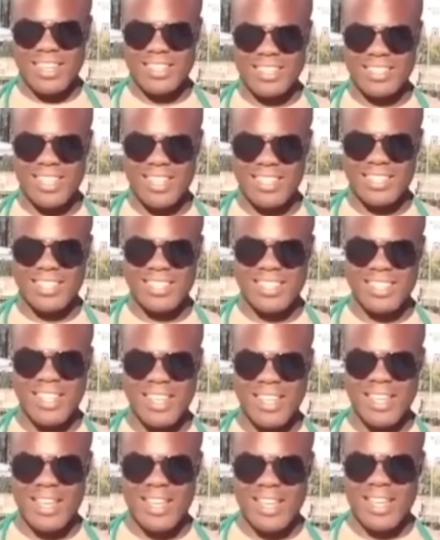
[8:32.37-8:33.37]
just that.
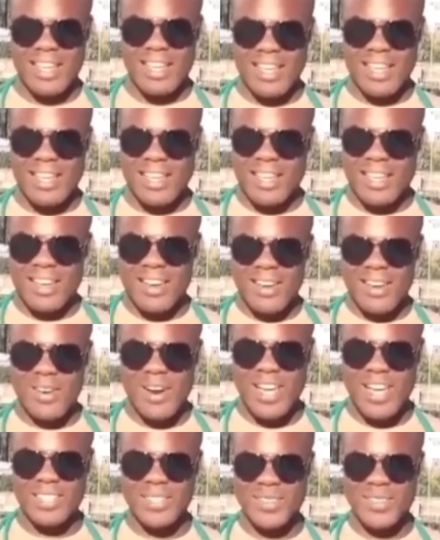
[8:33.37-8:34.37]

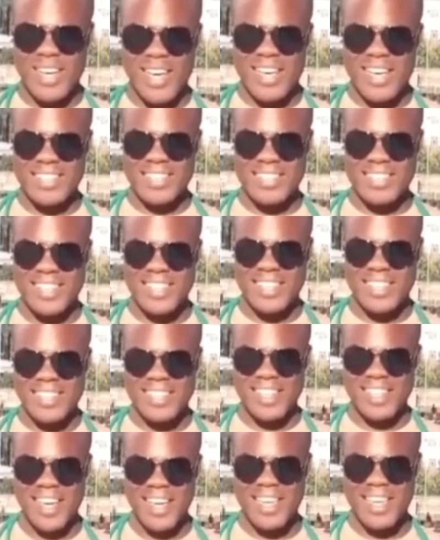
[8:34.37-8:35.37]
Alright you guys,
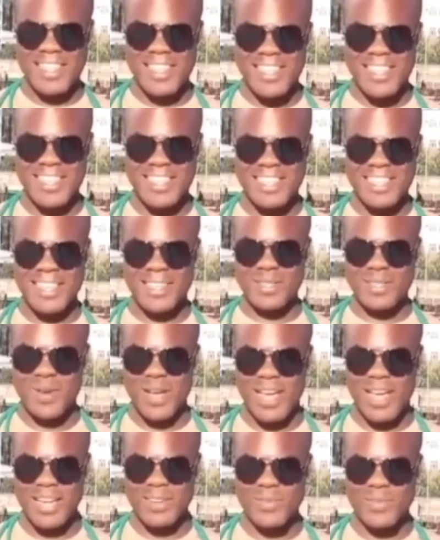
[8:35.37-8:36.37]
I think that's
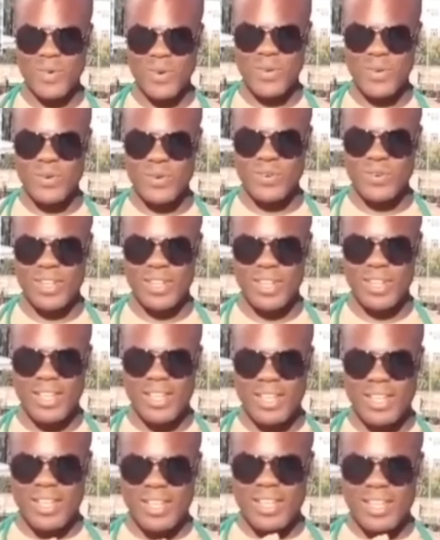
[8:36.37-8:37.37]
all I had for you.
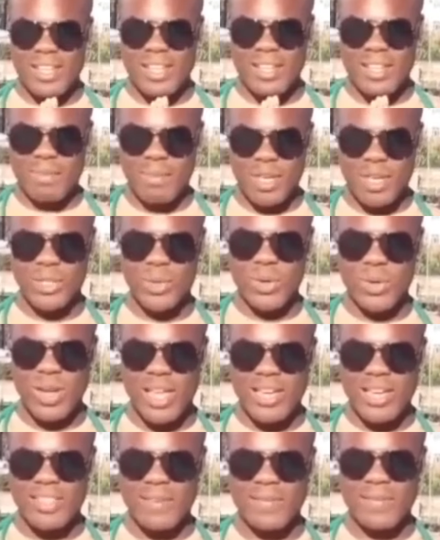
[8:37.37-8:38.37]
Make sure
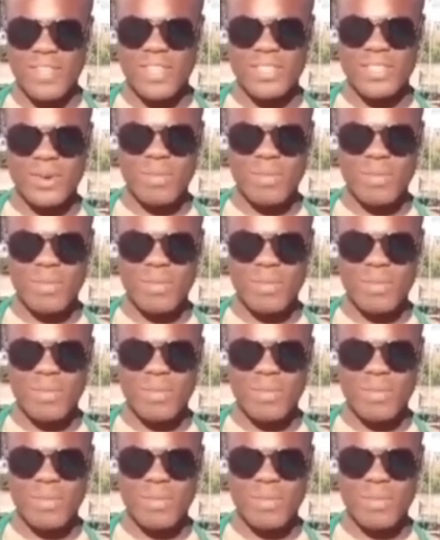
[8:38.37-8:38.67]
you like the